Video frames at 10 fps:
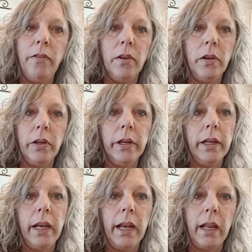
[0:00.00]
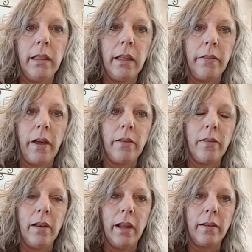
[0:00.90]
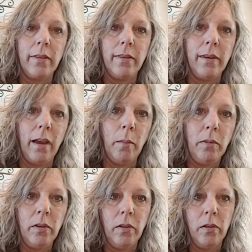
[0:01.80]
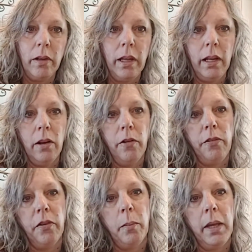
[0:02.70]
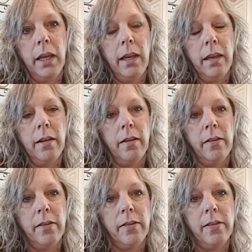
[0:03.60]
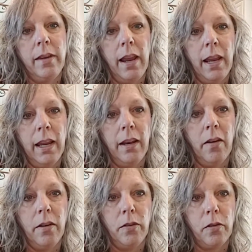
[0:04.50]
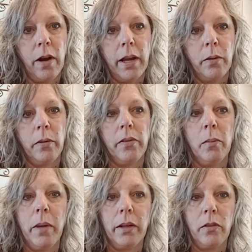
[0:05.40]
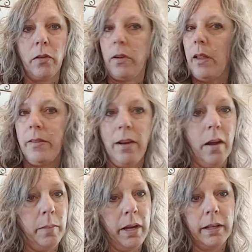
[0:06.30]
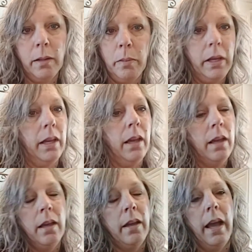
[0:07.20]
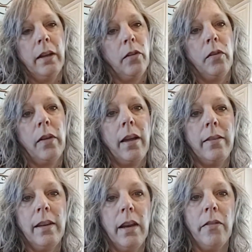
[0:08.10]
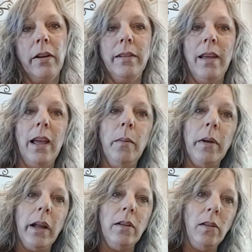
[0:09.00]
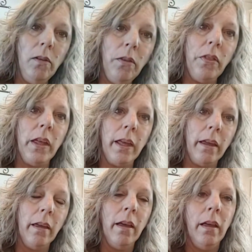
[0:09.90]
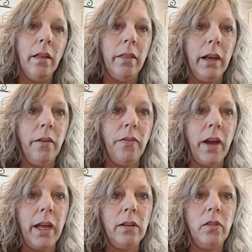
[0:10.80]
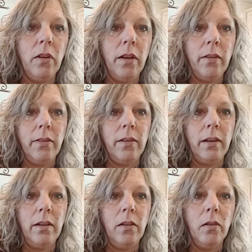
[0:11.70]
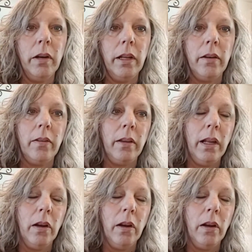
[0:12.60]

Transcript: feel good, and I think that's the next step to keto for me, is staying on track with some exercise. Now, I'm not going to be exercising every day, but I do think that if I just do it,